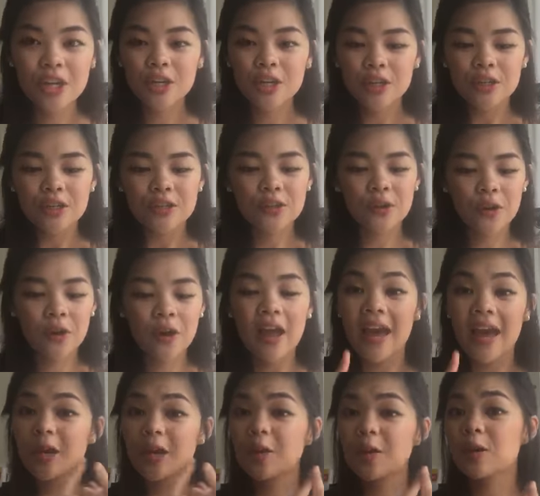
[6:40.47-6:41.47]
So how
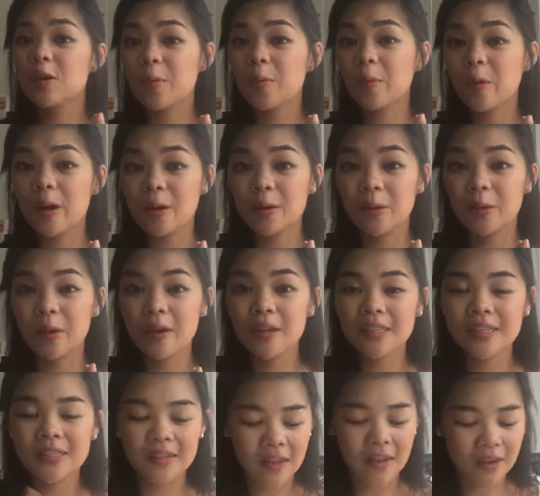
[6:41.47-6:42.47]
to incorporate
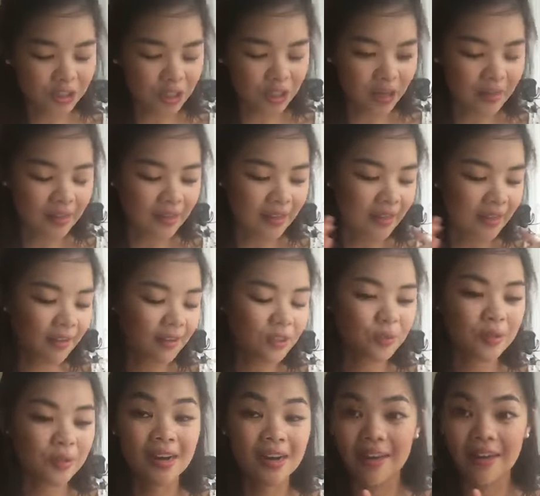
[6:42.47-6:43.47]
quotes, I'll chuck a link to
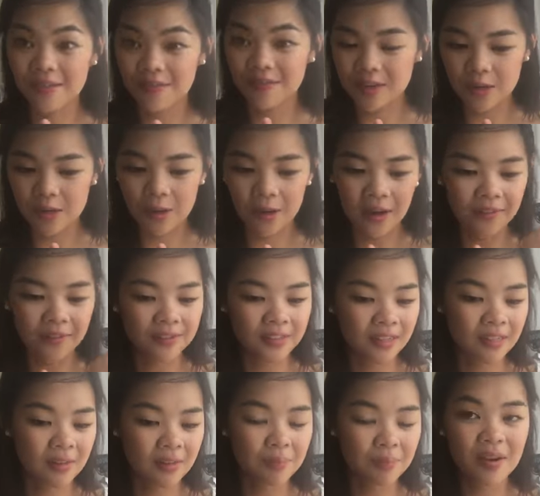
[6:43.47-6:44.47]
another video I've done
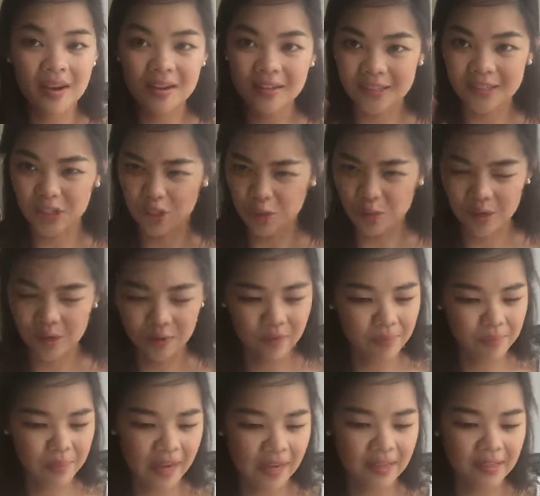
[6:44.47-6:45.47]
in the past. I just want to
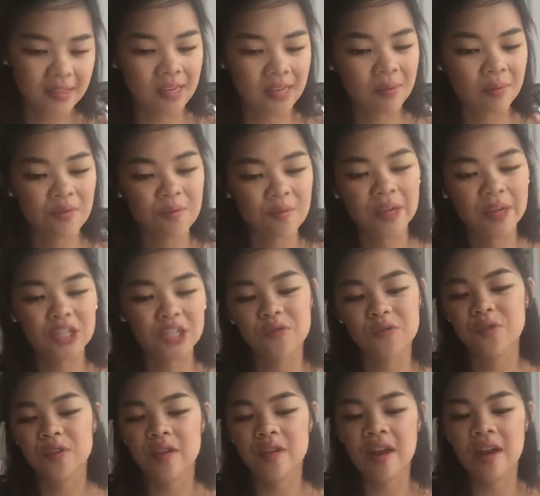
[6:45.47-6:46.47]
repeat the same information
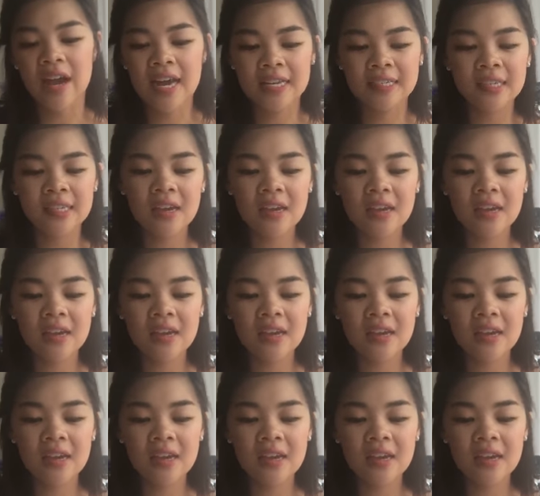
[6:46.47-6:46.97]
for you guys,